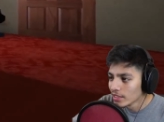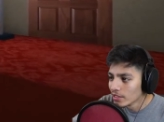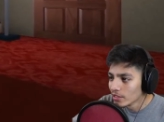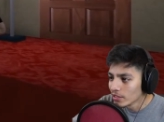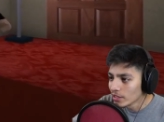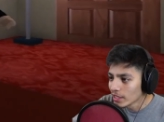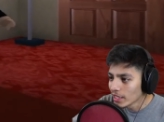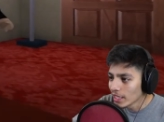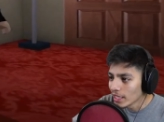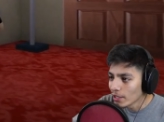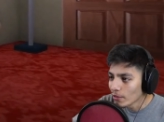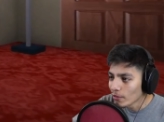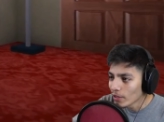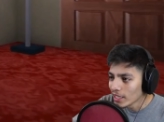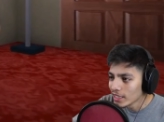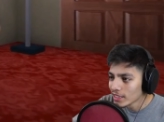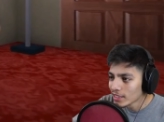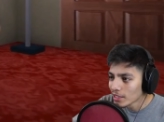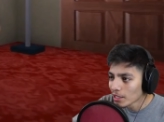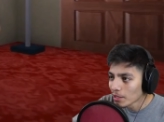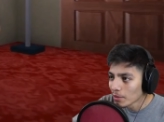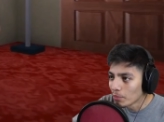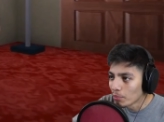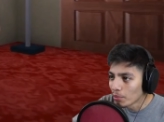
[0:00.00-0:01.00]
Okay, why is
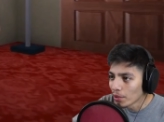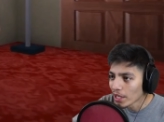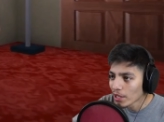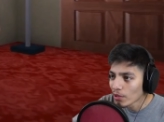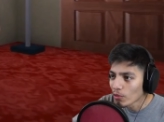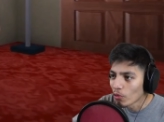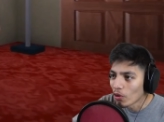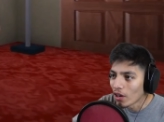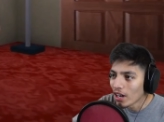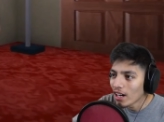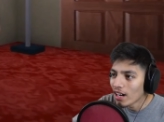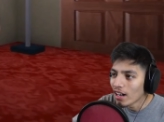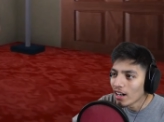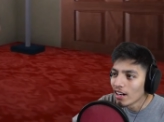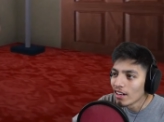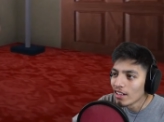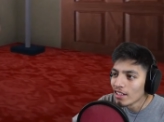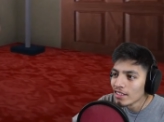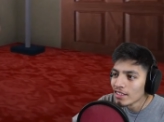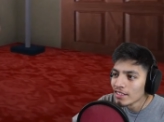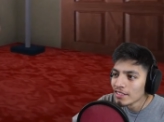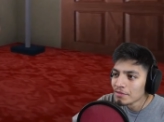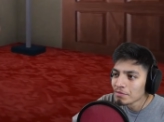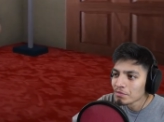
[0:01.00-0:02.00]
there a brick wall?
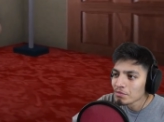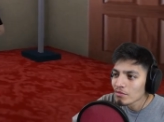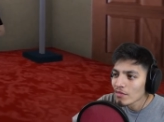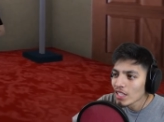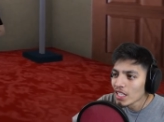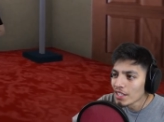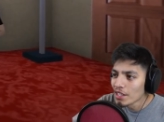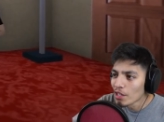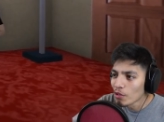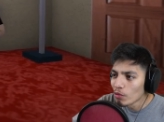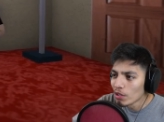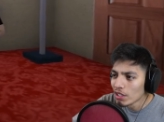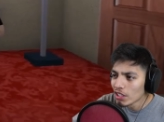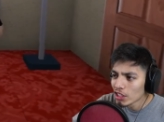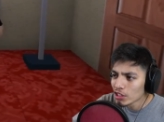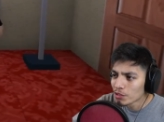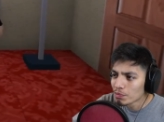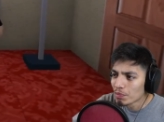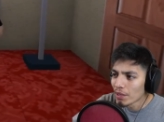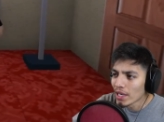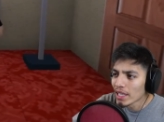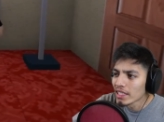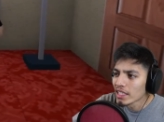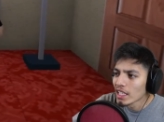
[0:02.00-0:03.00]
The window's
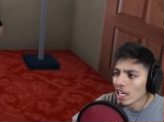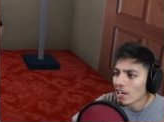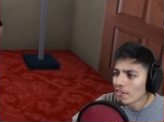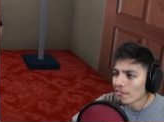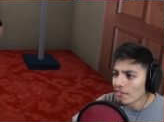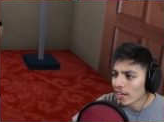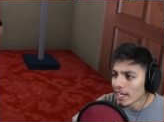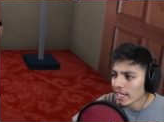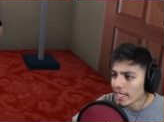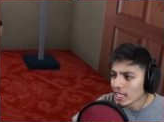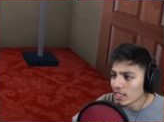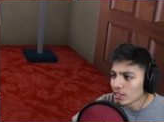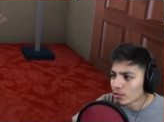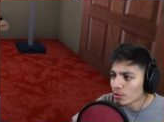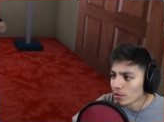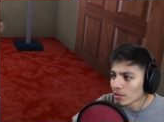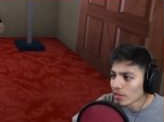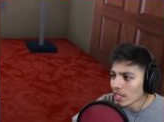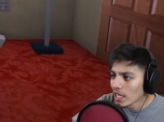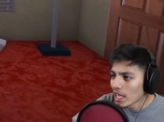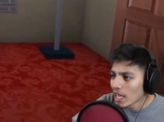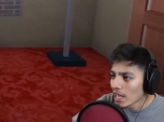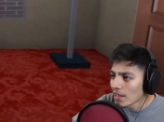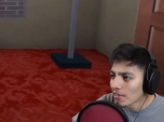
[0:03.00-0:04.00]
bricked up. I guess we
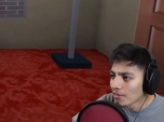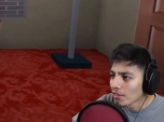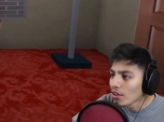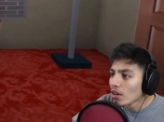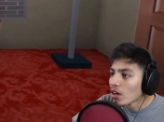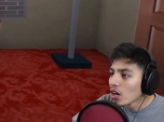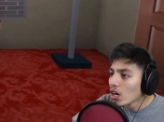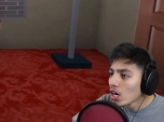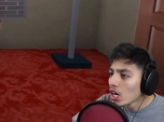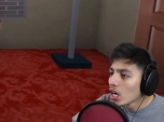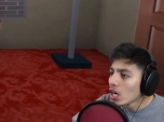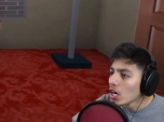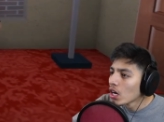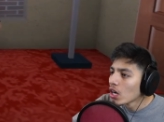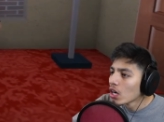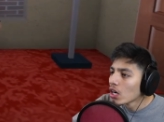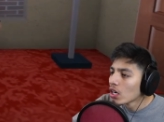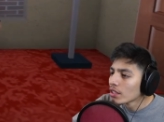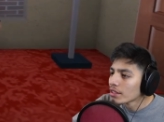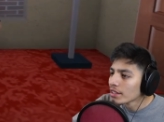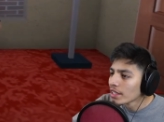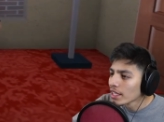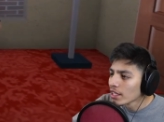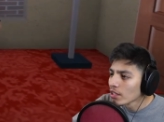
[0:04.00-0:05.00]
don't have...
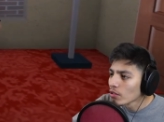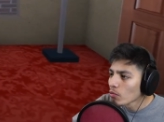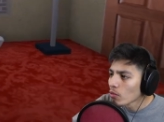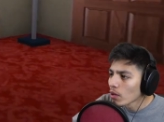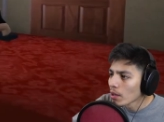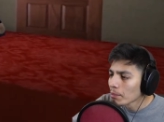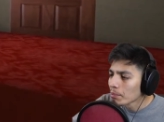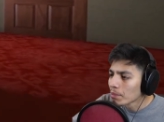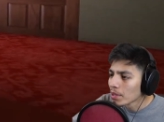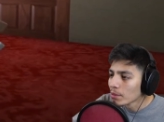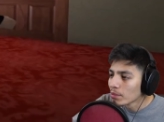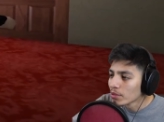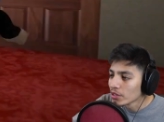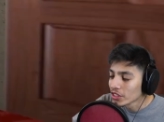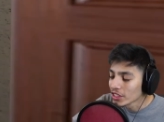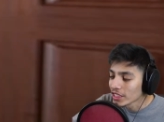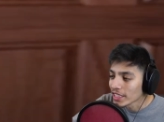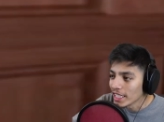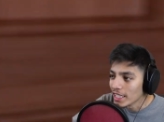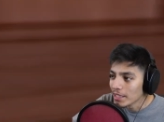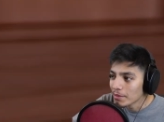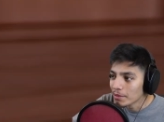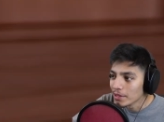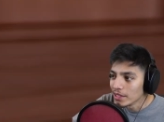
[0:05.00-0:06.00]
They don't want people
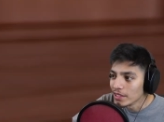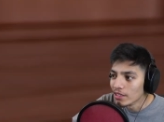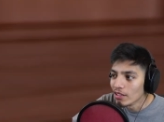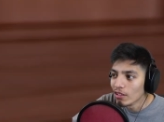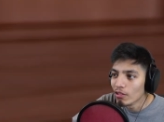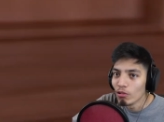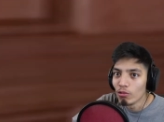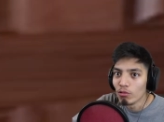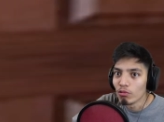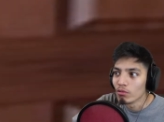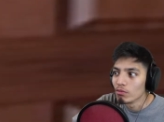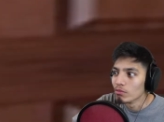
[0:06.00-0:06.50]
escaping. Oh